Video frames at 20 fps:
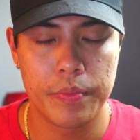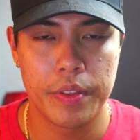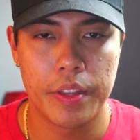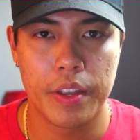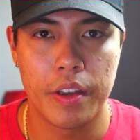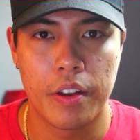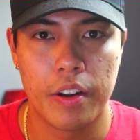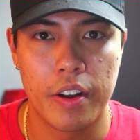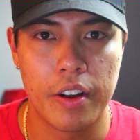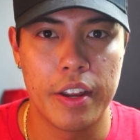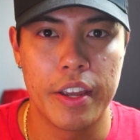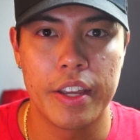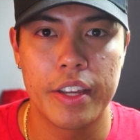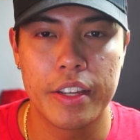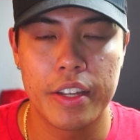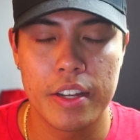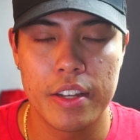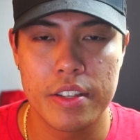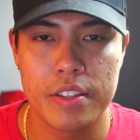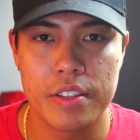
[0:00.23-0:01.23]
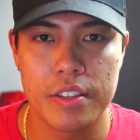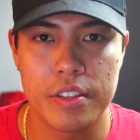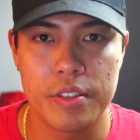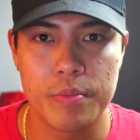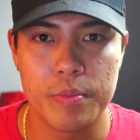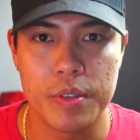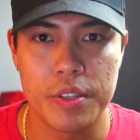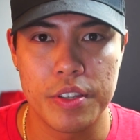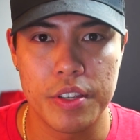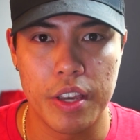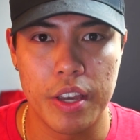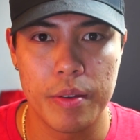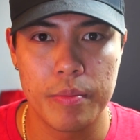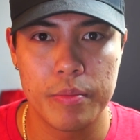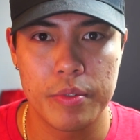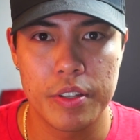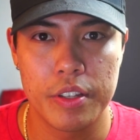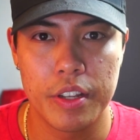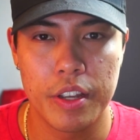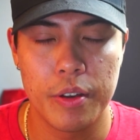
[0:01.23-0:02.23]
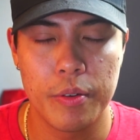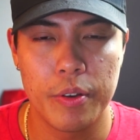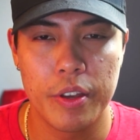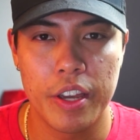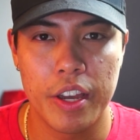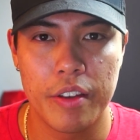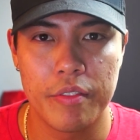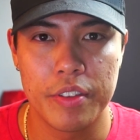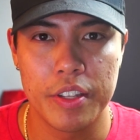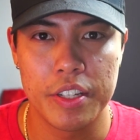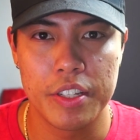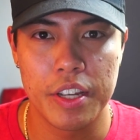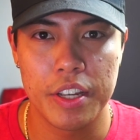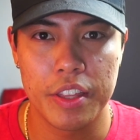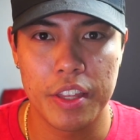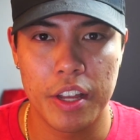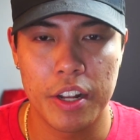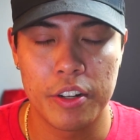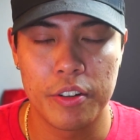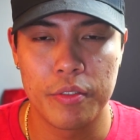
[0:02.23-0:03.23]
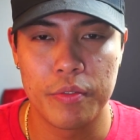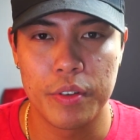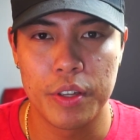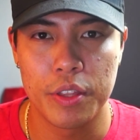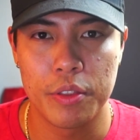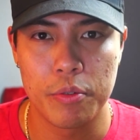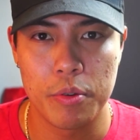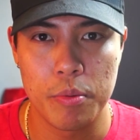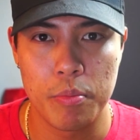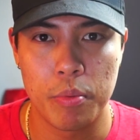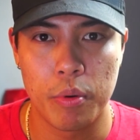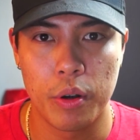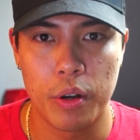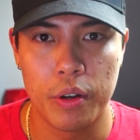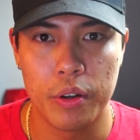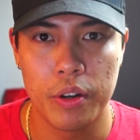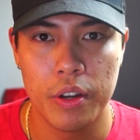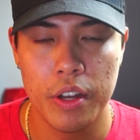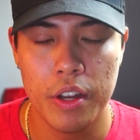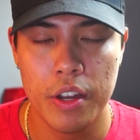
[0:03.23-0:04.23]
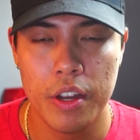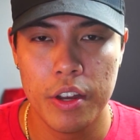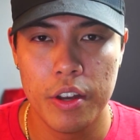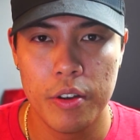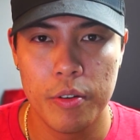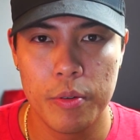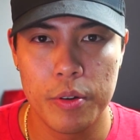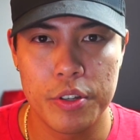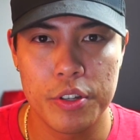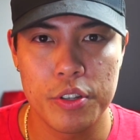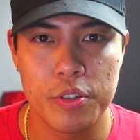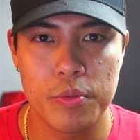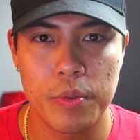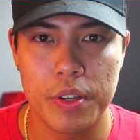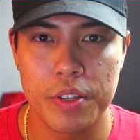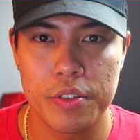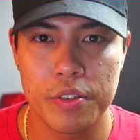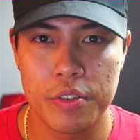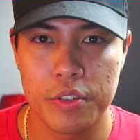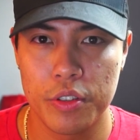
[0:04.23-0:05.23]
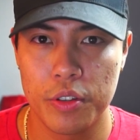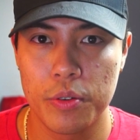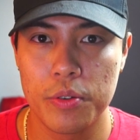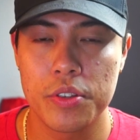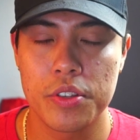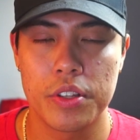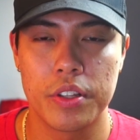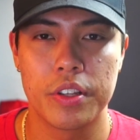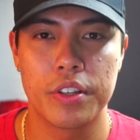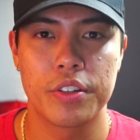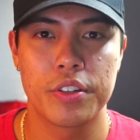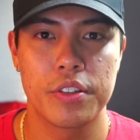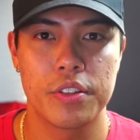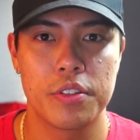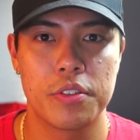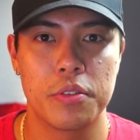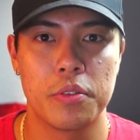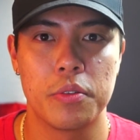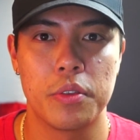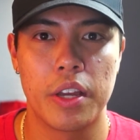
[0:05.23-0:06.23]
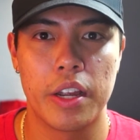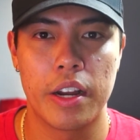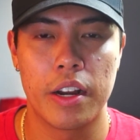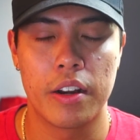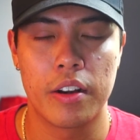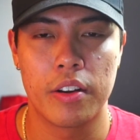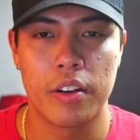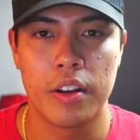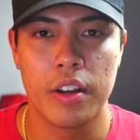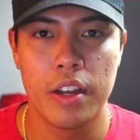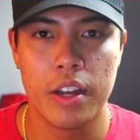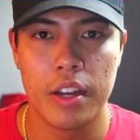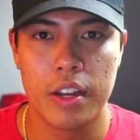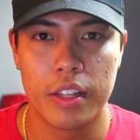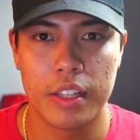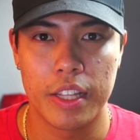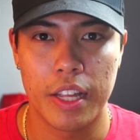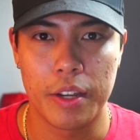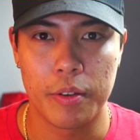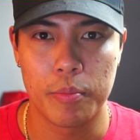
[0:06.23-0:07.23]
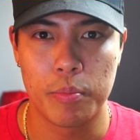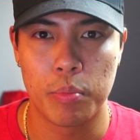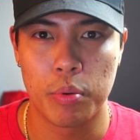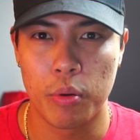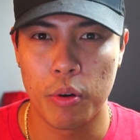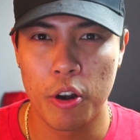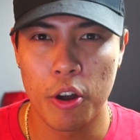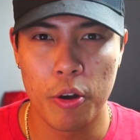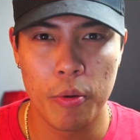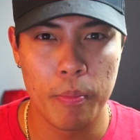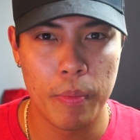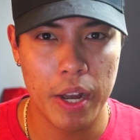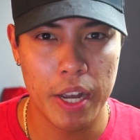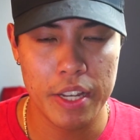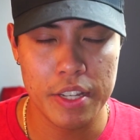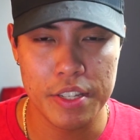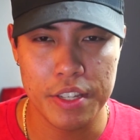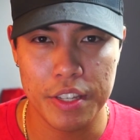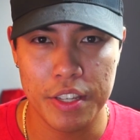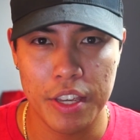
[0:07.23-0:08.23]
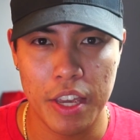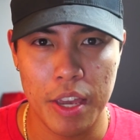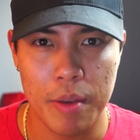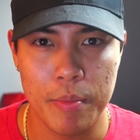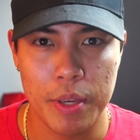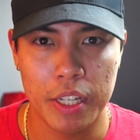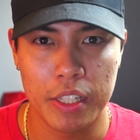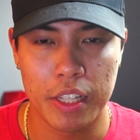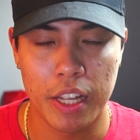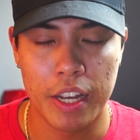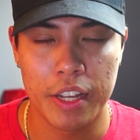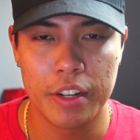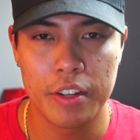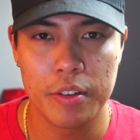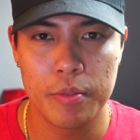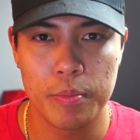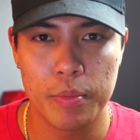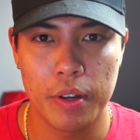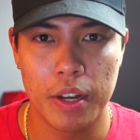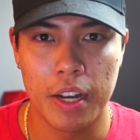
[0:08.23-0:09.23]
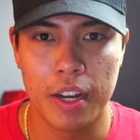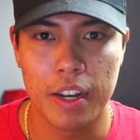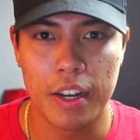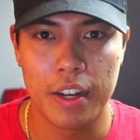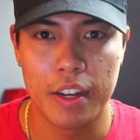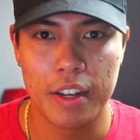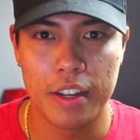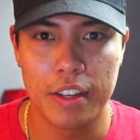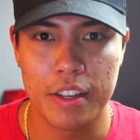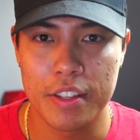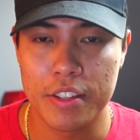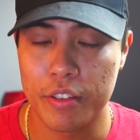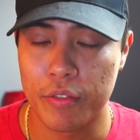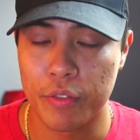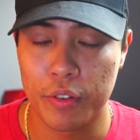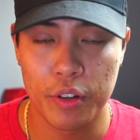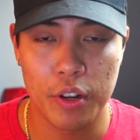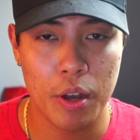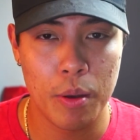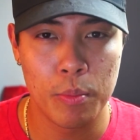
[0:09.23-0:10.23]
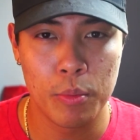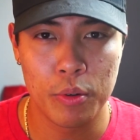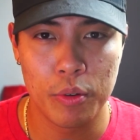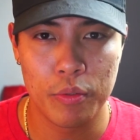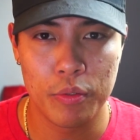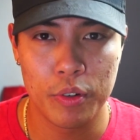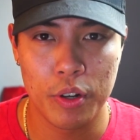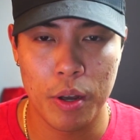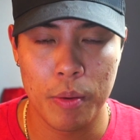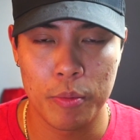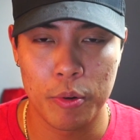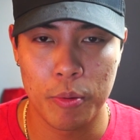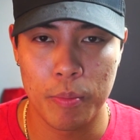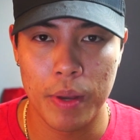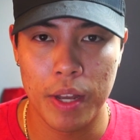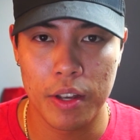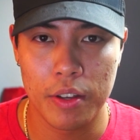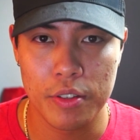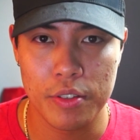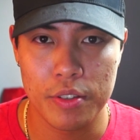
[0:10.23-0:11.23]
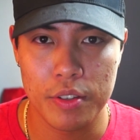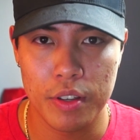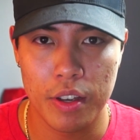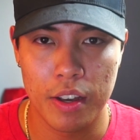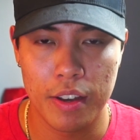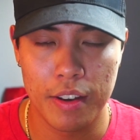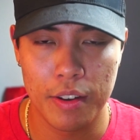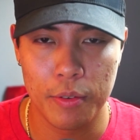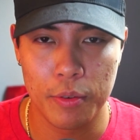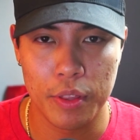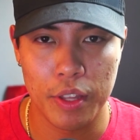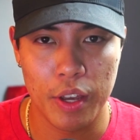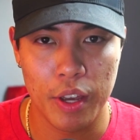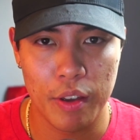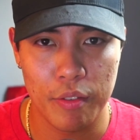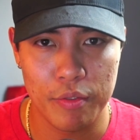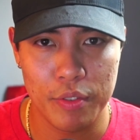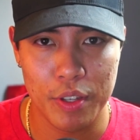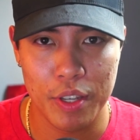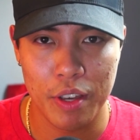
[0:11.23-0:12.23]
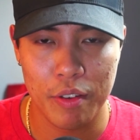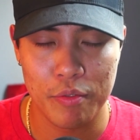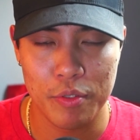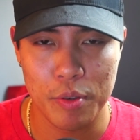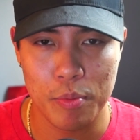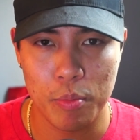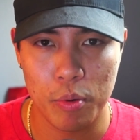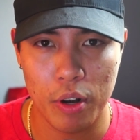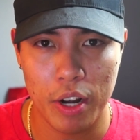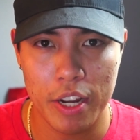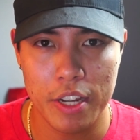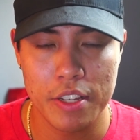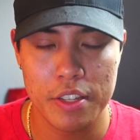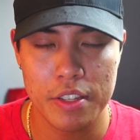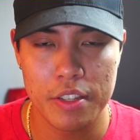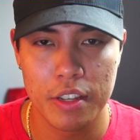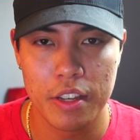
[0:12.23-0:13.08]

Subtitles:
Alright, hey guys, it's me Sam. Today we have the DeathAdder V3 PRO, which is Razer's newest addition to their pro mice gaming lineup. It's a phenomenal mouse with a hefty price,